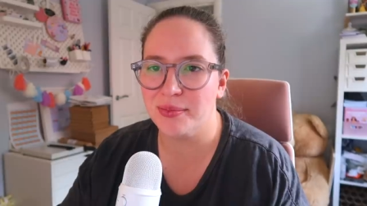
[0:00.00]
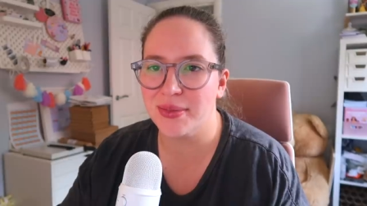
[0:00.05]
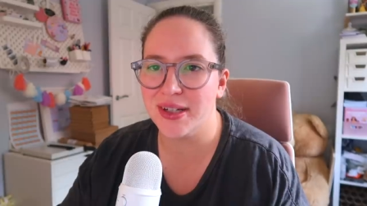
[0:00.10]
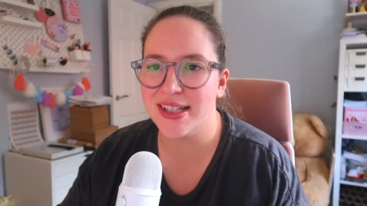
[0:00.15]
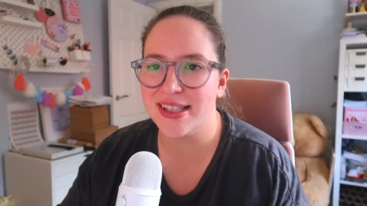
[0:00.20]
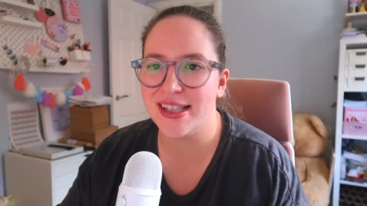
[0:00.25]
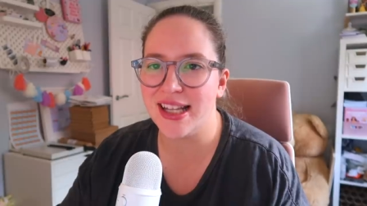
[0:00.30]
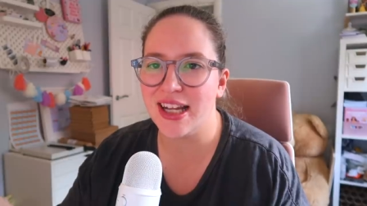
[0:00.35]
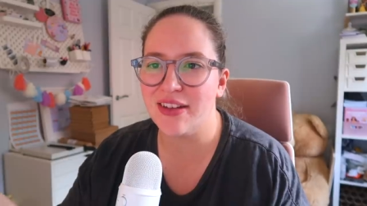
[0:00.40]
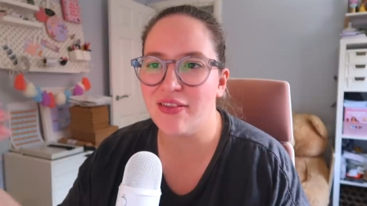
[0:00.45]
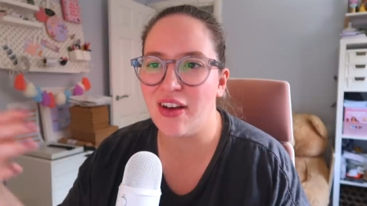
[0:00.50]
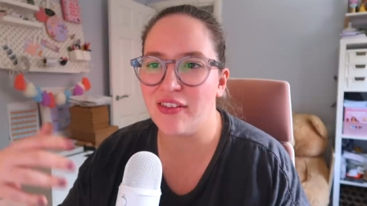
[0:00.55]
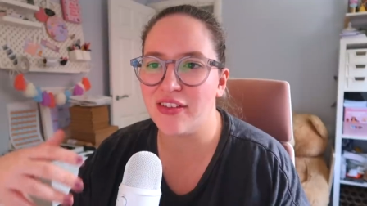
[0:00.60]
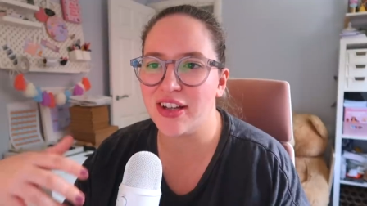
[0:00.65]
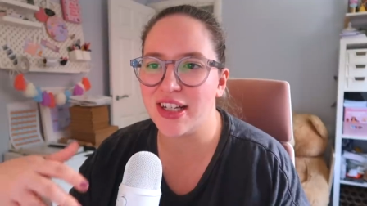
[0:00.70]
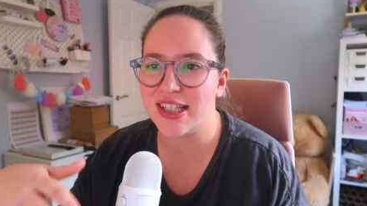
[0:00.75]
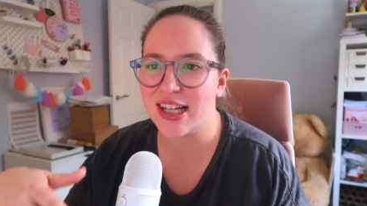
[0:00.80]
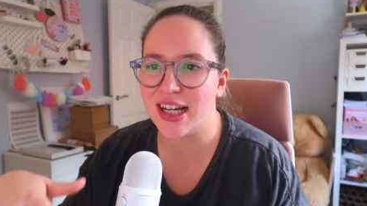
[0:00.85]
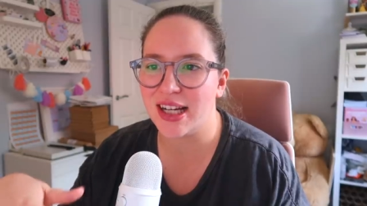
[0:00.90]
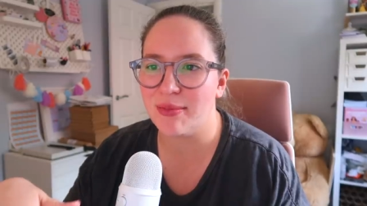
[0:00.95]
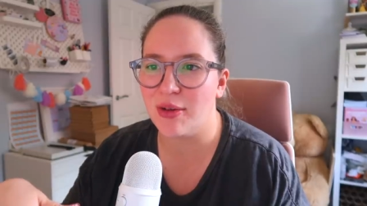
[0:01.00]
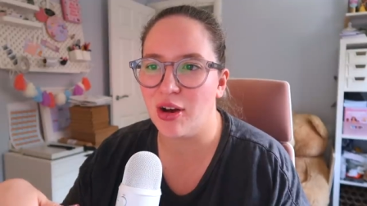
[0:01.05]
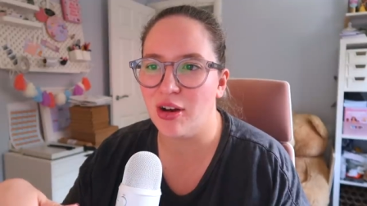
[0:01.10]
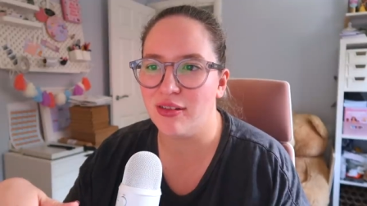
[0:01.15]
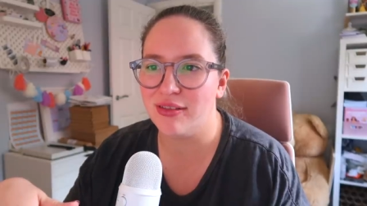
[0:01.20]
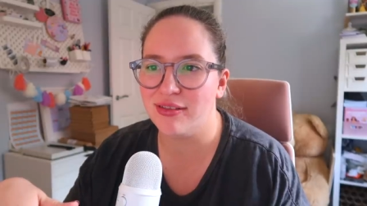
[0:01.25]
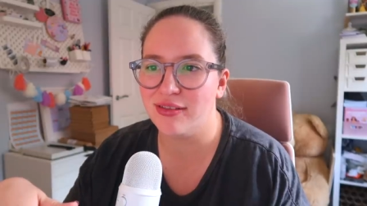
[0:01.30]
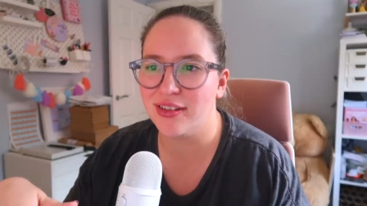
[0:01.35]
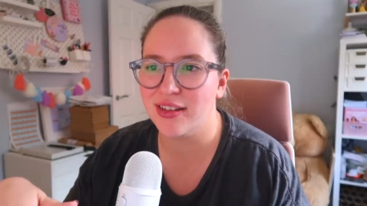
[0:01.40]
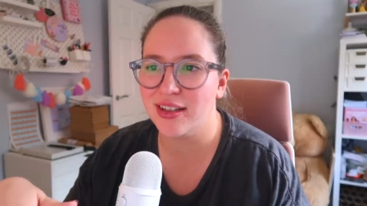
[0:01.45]
but instead of having time
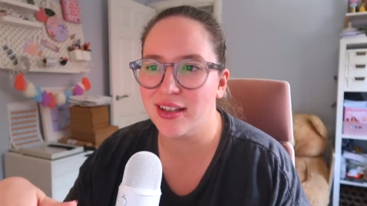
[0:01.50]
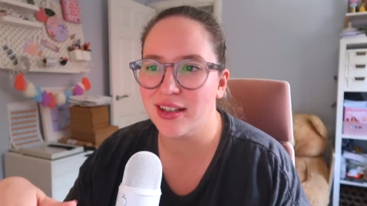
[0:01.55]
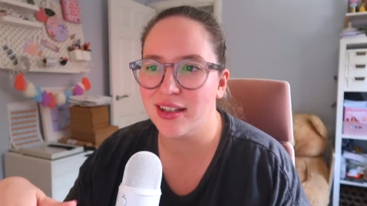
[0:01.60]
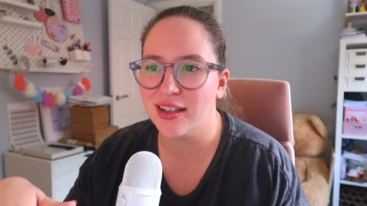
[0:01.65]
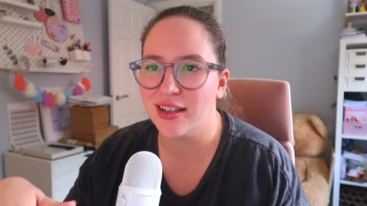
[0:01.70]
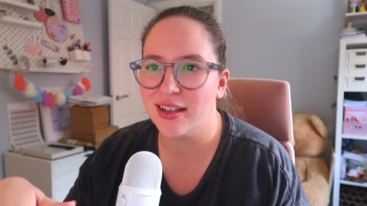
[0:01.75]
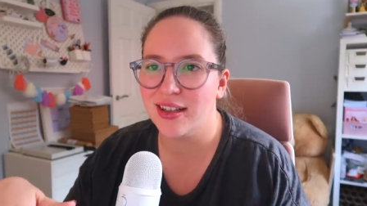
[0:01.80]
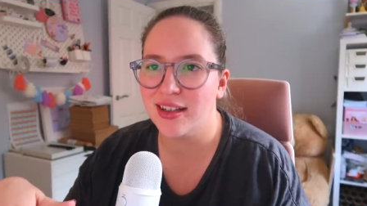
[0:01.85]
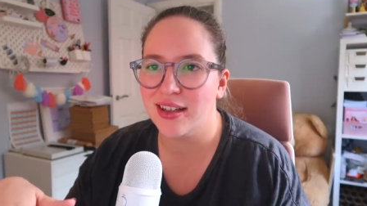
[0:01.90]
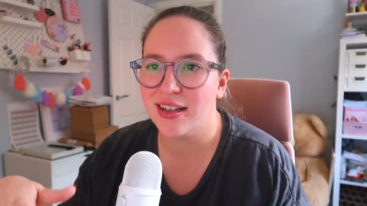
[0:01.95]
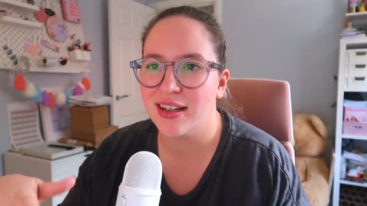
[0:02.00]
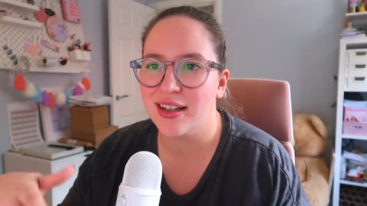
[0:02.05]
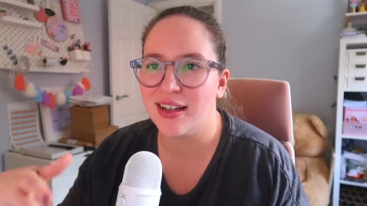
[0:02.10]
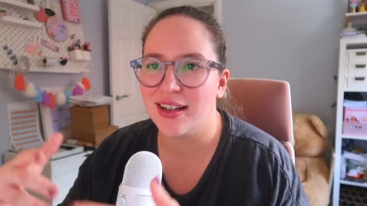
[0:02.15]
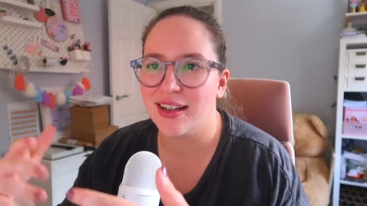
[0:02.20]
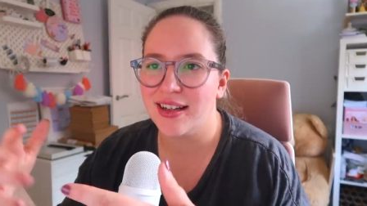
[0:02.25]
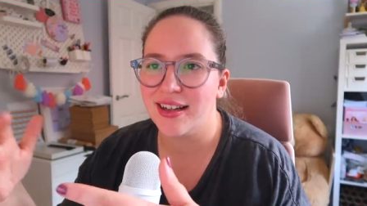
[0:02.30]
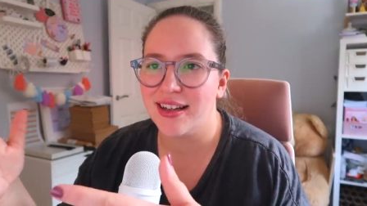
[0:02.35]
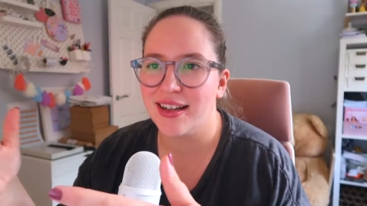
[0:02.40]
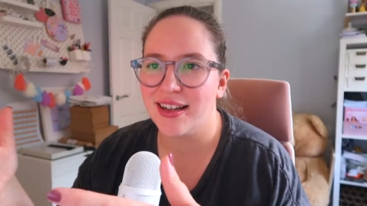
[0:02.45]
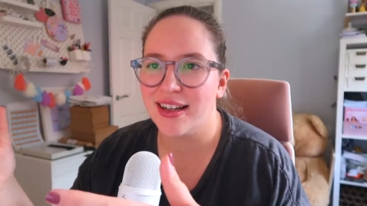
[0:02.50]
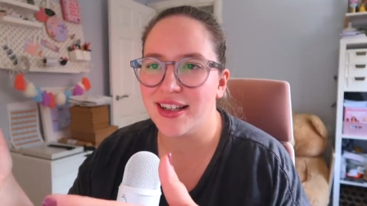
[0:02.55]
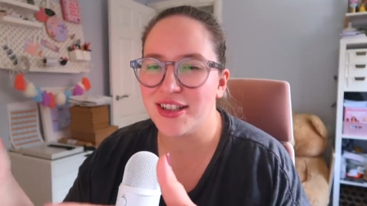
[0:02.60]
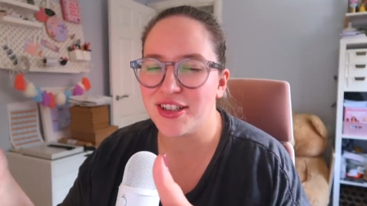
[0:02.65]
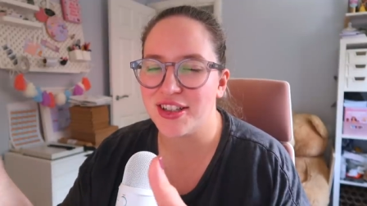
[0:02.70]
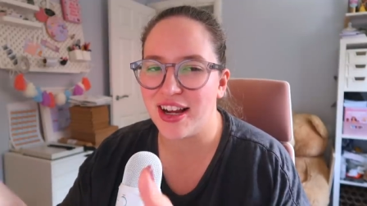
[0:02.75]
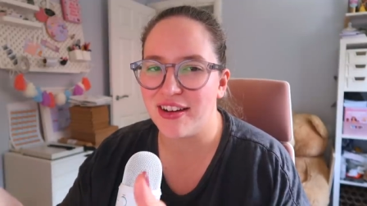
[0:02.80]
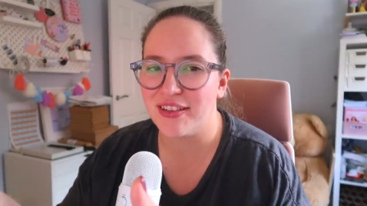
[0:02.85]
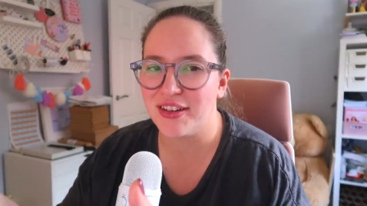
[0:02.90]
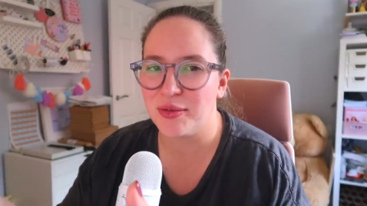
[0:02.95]
off I
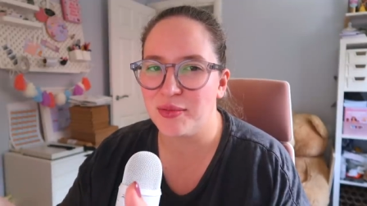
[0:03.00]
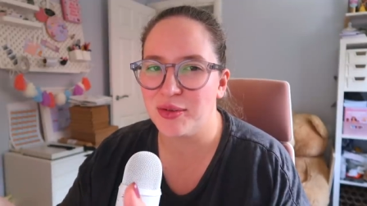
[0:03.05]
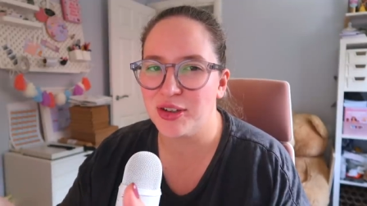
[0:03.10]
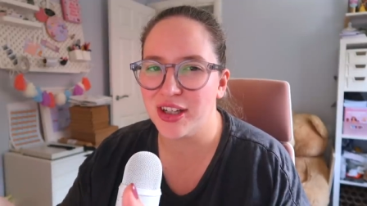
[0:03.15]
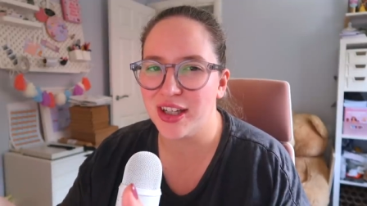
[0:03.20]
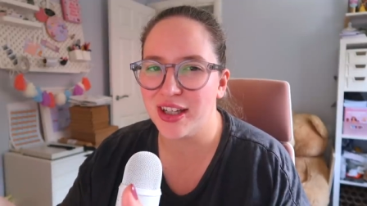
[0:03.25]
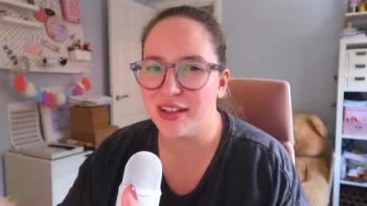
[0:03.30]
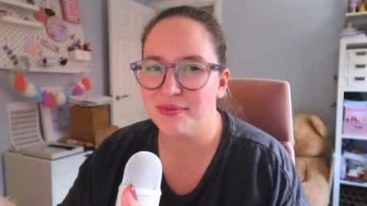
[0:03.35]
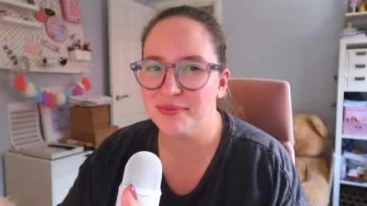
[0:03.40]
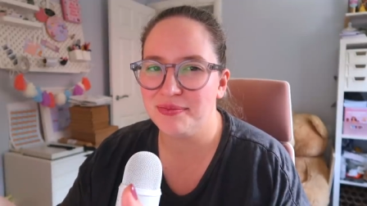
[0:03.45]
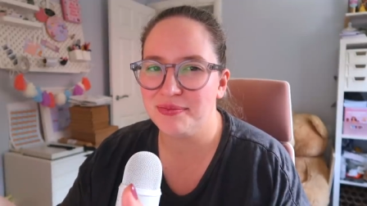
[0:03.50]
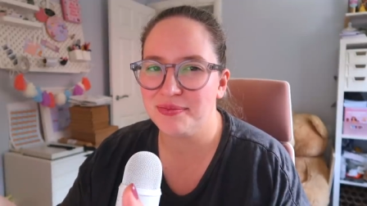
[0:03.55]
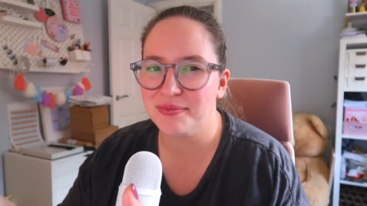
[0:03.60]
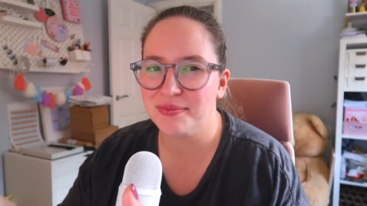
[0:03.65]
just carried on working